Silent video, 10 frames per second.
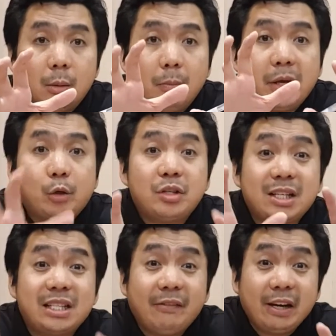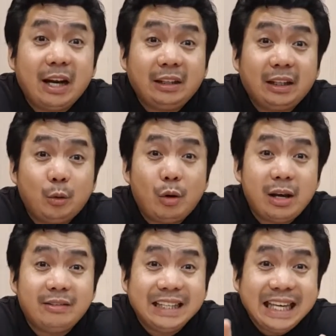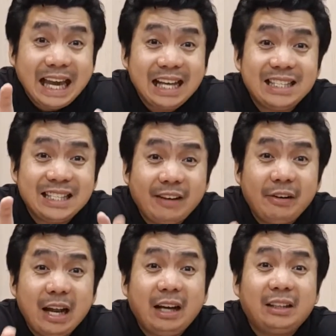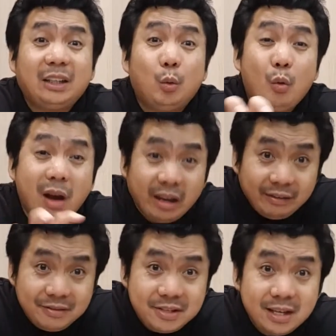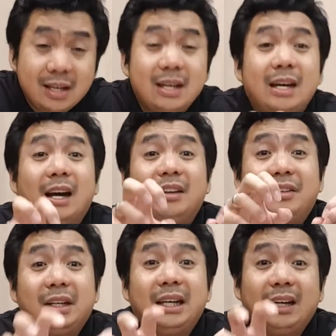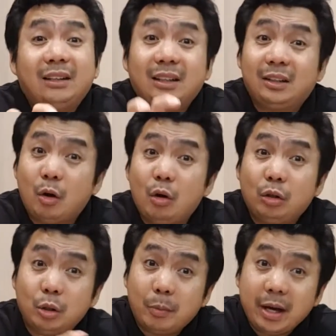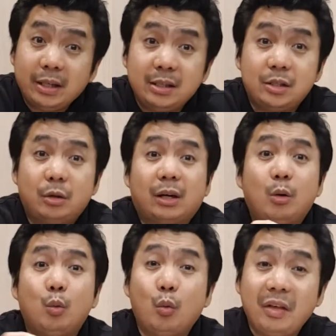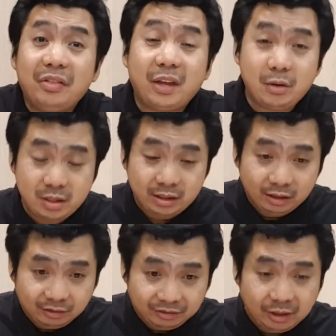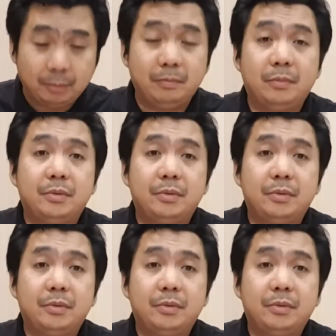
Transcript: Meron siyang seven hundred wives. He had seven hundred wives and three hundred concubines. So around one thousand of them.